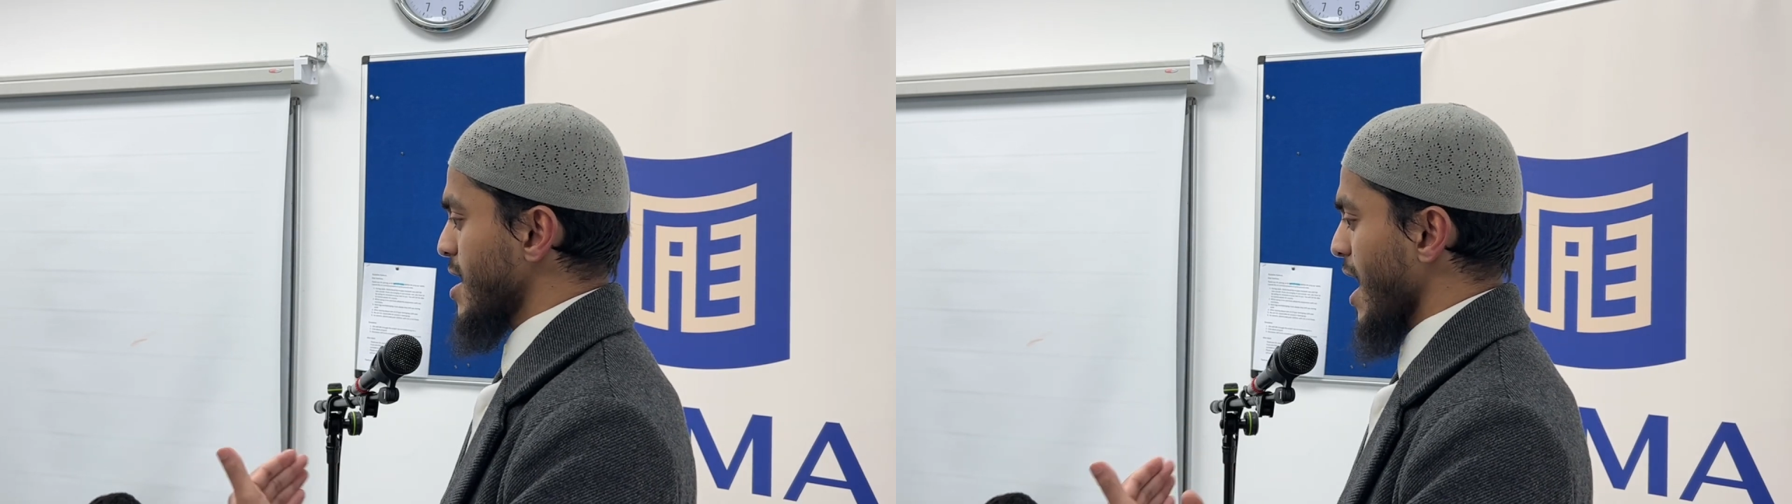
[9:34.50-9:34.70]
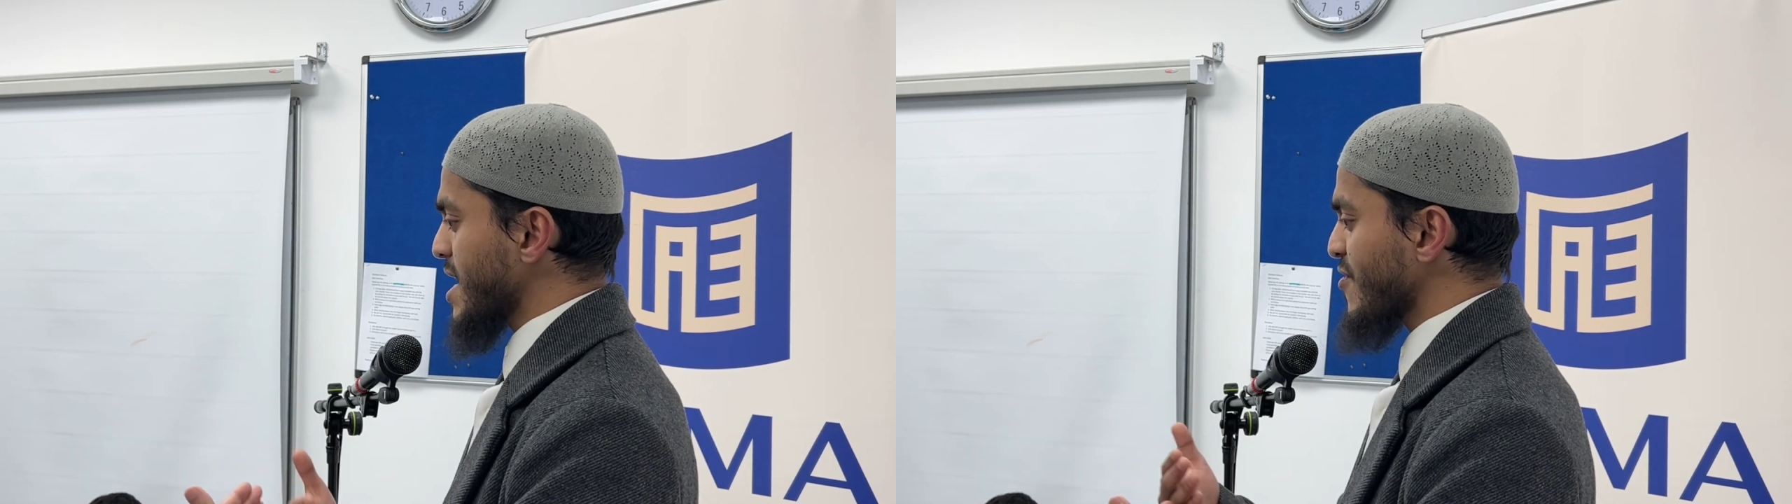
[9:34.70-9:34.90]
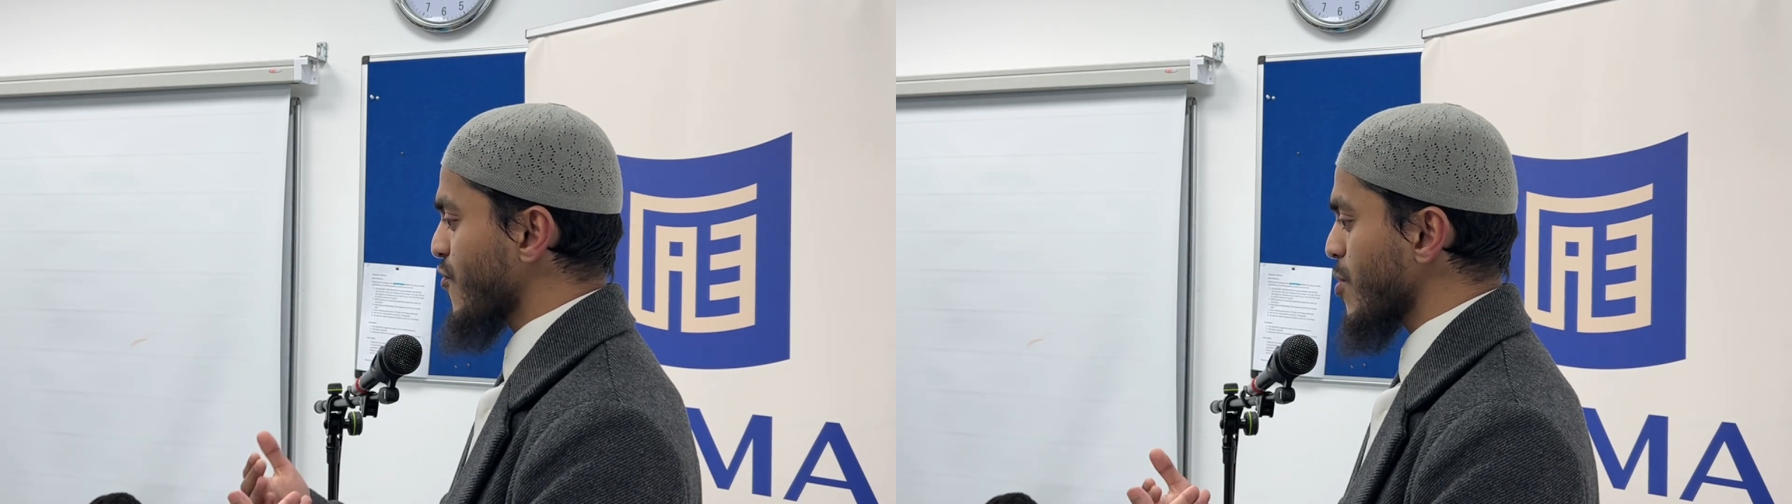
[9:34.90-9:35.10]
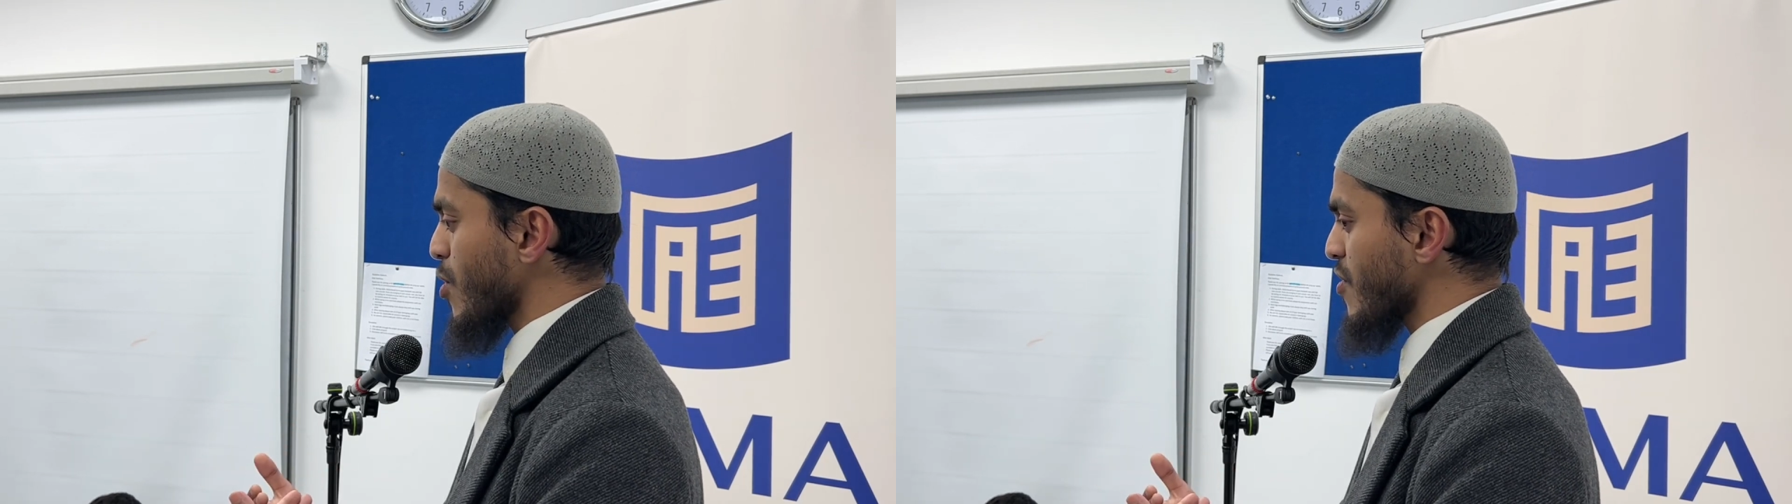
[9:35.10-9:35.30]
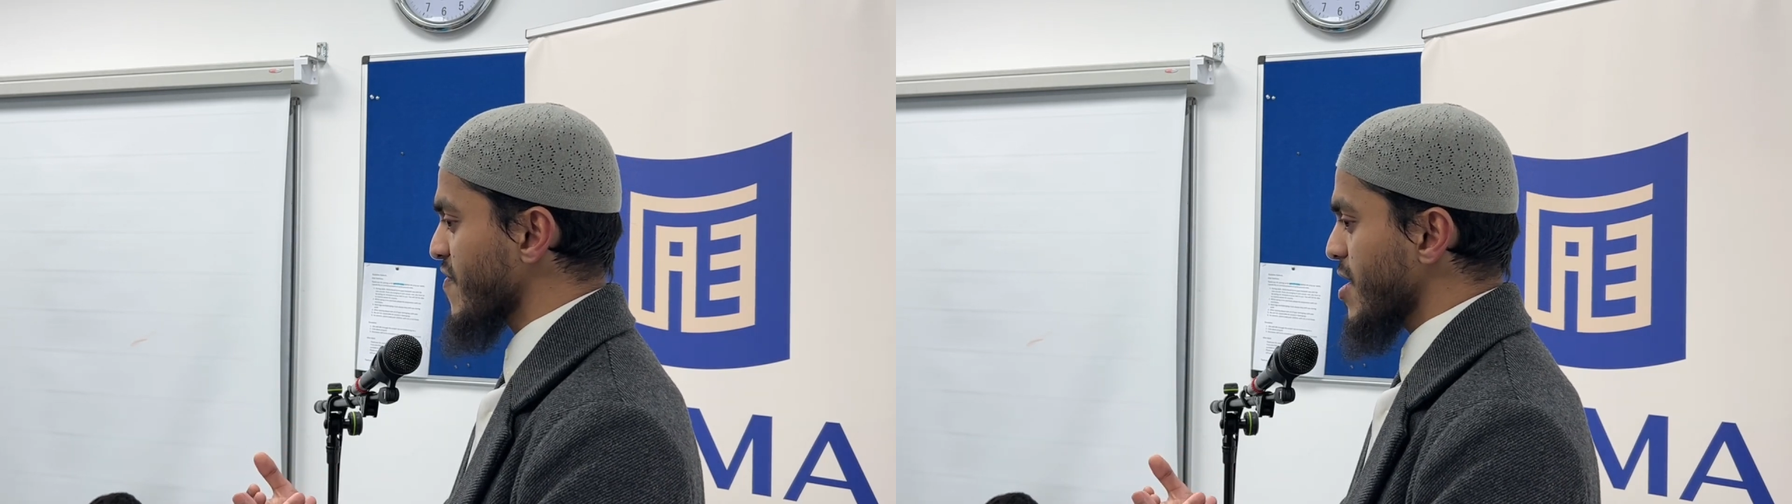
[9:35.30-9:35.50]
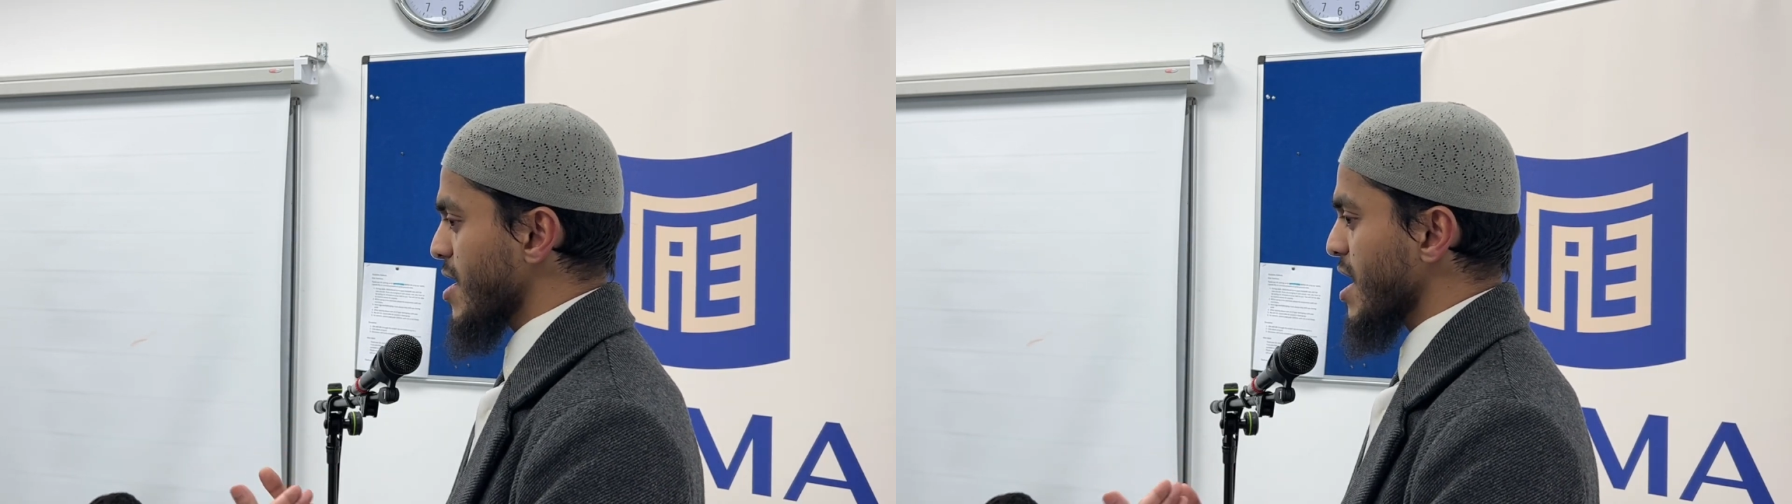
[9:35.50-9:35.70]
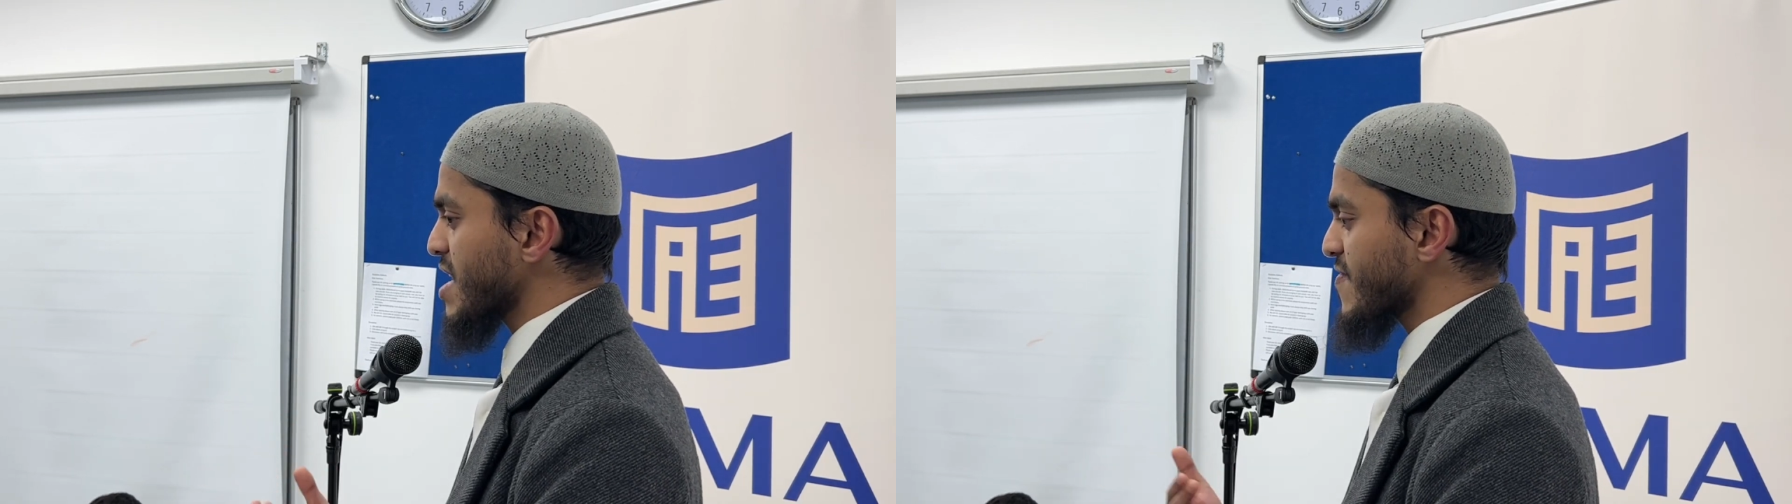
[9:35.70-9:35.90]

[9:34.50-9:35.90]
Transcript: any form of ill